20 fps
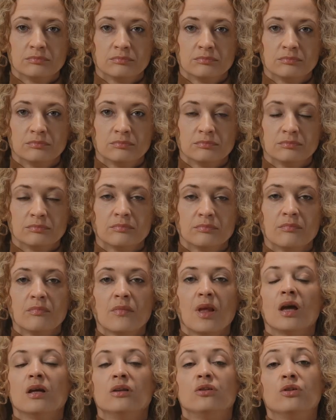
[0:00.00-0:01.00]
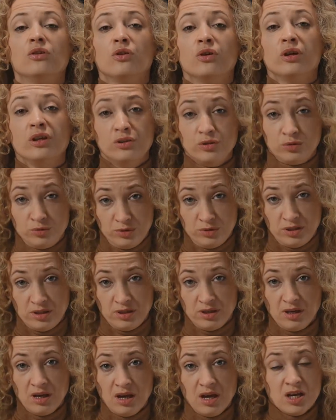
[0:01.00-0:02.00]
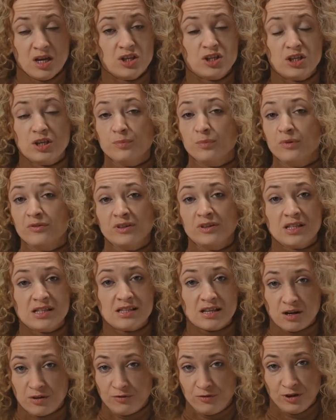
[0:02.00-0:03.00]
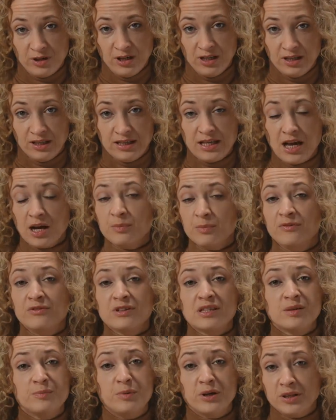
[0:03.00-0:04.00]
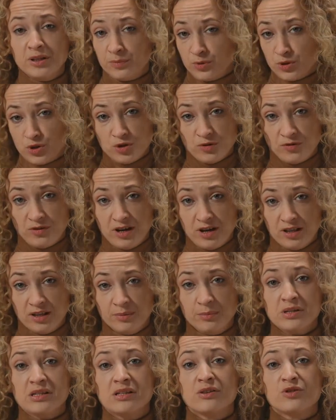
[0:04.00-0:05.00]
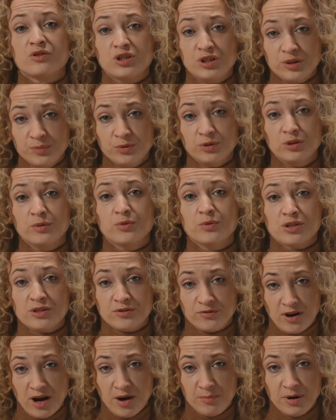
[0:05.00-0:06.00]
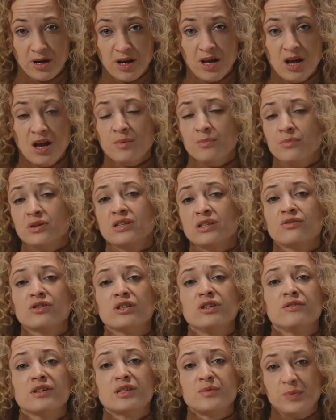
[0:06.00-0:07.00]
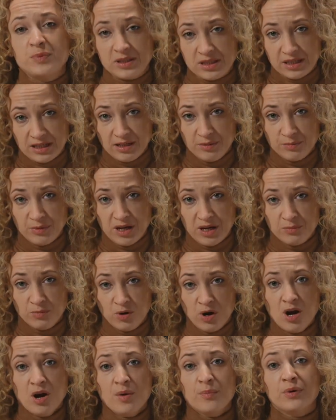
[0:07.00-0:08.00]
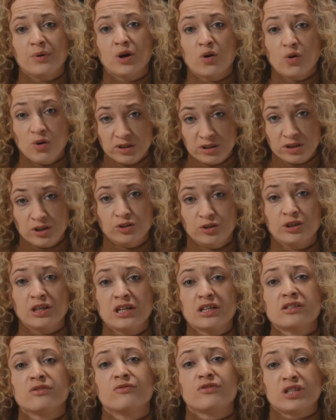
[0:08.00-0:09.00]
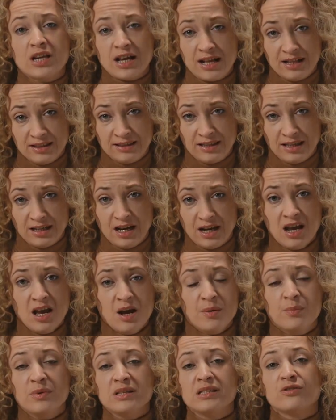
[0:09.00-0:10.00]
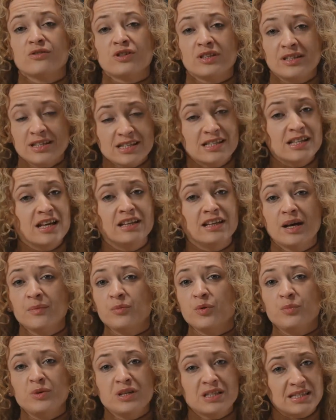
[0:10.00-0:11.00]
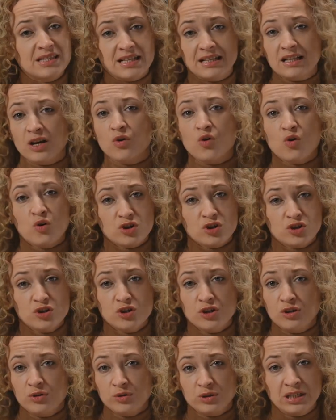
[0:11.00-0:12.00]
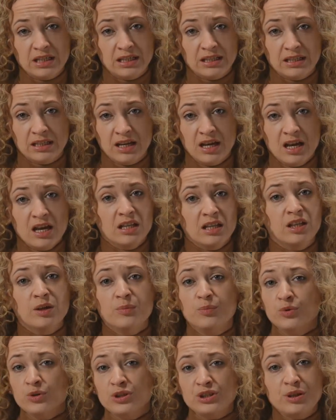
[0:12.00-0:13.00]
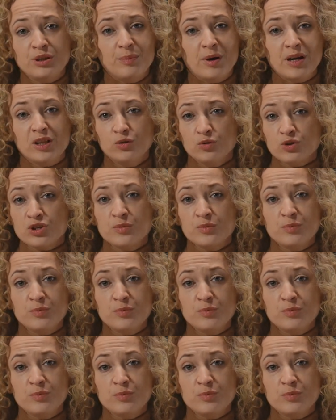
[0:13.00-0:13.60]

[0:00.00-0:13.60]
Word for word: Early detection of colon cancer can greatly escalate the chances of successful treatment. It can transform a minor health concern into a manageable diagnosis. It's not about living in fear, but about living with alertness.